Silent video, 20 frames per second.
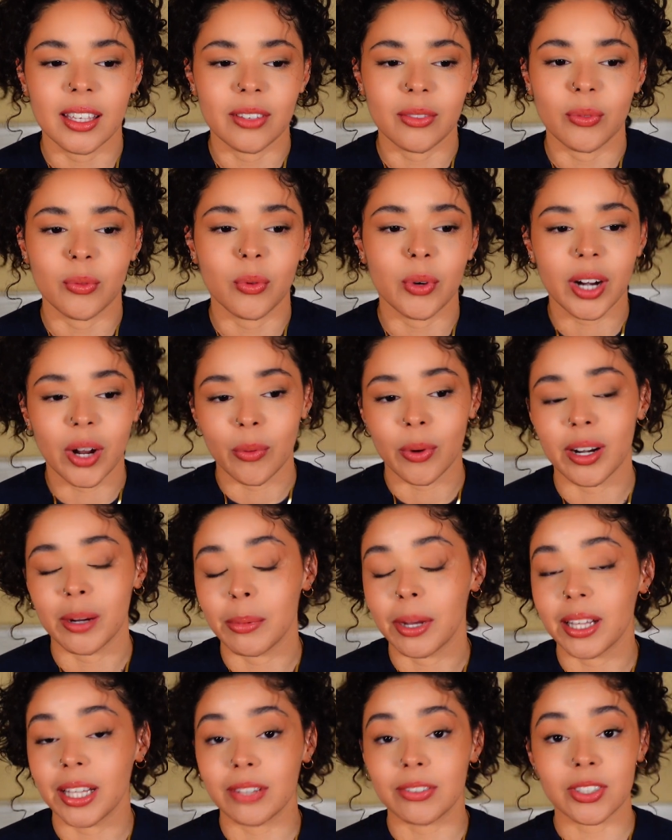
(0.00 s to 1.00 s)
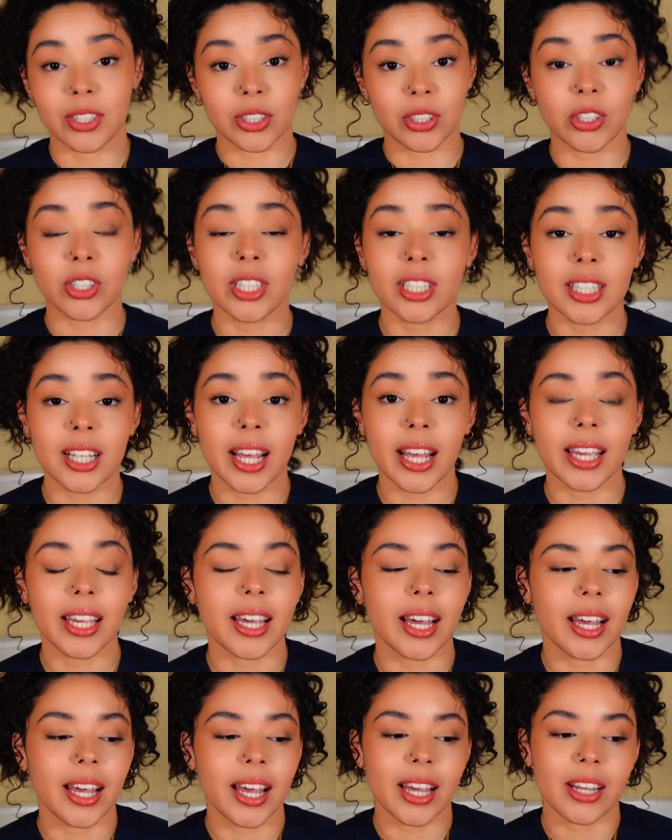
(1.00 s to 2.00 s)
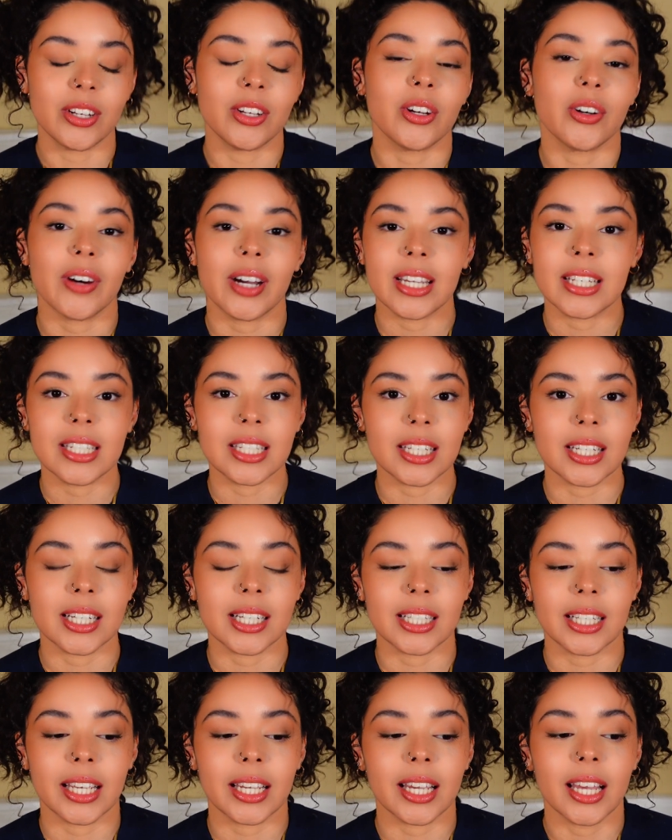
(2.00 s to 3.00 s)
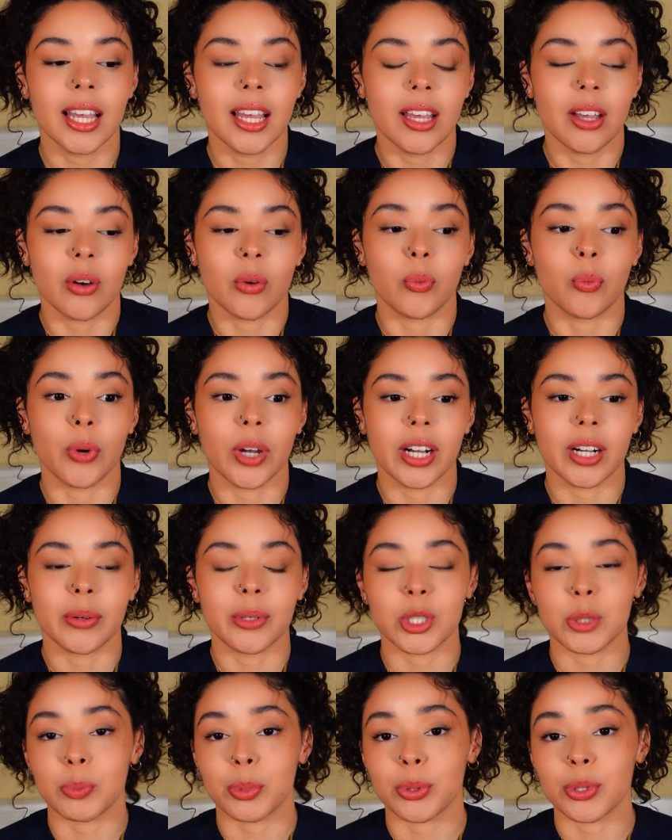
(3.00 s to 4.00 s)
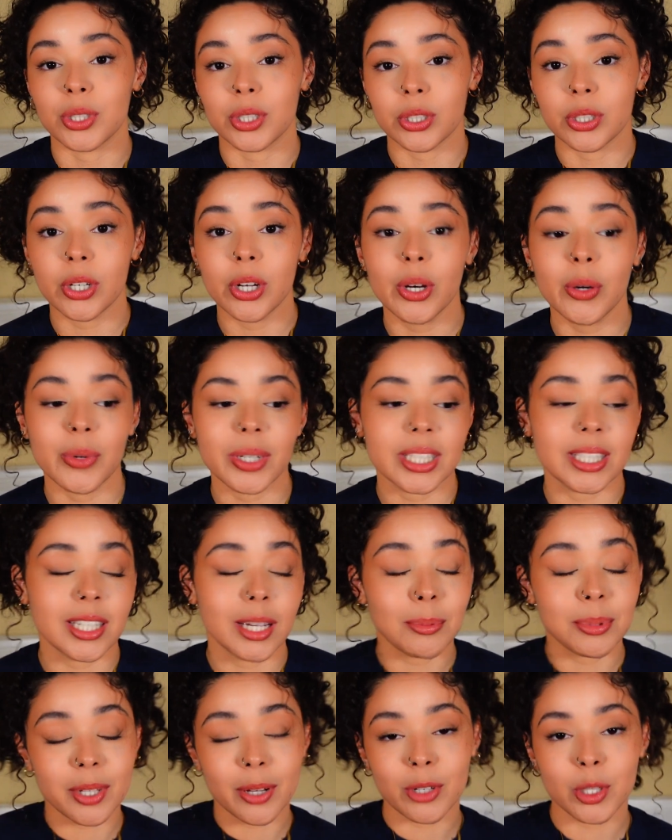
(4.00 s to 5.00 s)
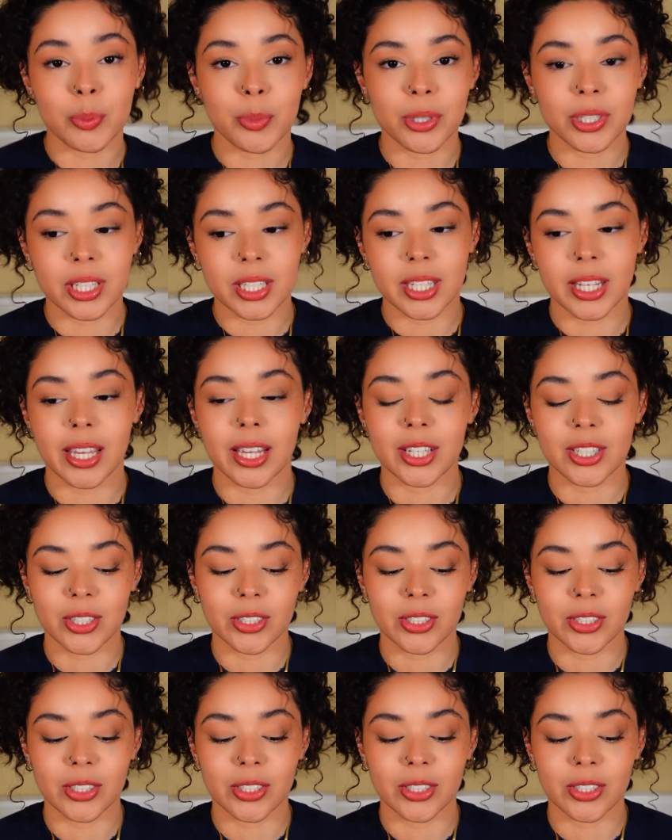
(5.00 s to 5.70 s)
what I wanted my life to look like. I had no idea like where it was supposed to go, what steps I was supposed to take.